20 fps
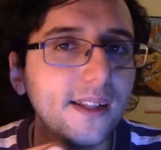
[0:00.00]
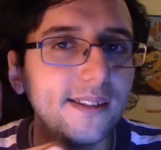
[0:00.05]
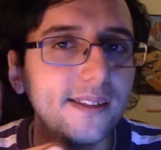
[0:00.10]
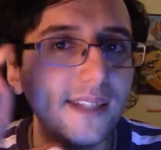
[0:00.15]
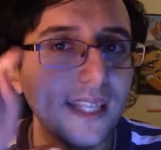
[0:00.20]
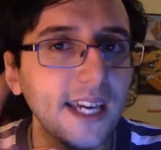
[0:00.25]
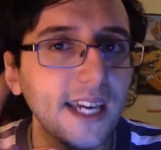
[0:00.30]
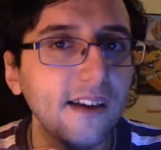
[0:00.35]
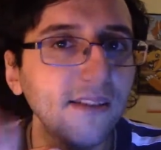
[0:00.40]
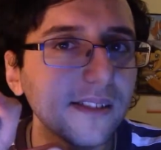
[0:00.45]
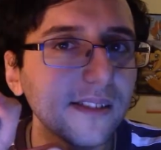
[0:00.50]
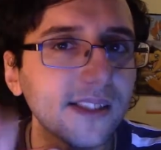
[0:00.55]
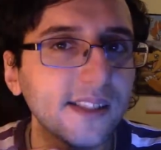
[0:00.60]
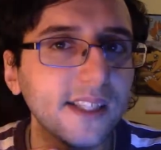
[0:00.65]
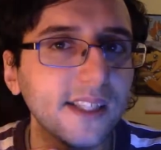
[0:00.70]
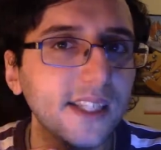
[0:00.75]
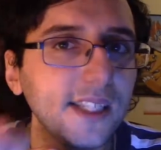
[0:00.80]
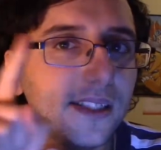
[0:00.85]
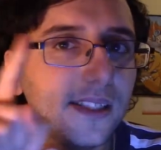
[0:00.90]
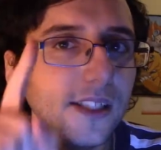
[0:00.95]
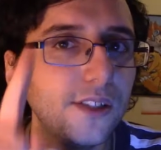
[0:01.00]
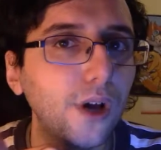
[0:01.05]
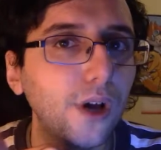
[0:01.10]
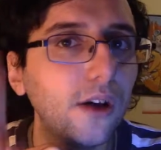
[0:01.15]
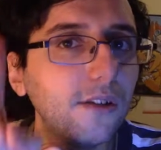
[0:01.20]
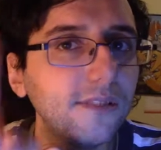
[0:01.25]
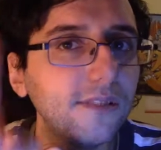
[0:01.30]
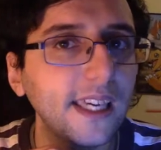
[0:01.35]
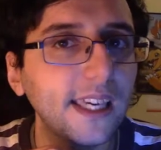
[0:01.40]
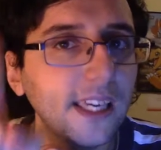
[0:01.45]
DLC did
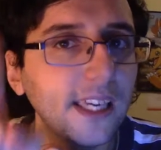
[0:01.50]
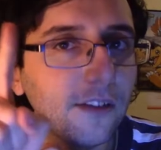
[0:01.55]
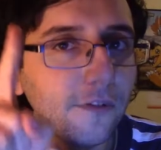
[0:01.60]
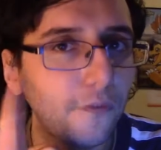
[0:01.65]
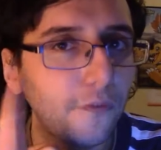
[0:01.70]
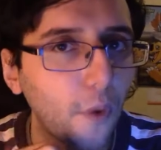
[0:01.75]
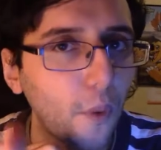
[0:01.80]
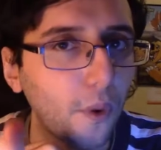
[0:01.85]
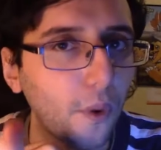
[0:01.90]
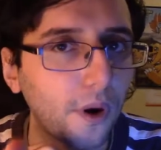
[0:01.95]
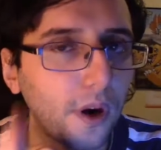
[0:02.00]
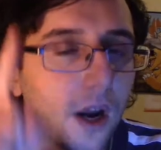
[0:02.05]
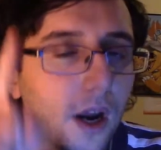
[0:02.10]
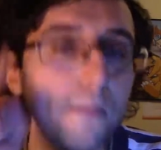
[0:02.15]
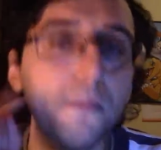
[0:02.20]
not leak in 4.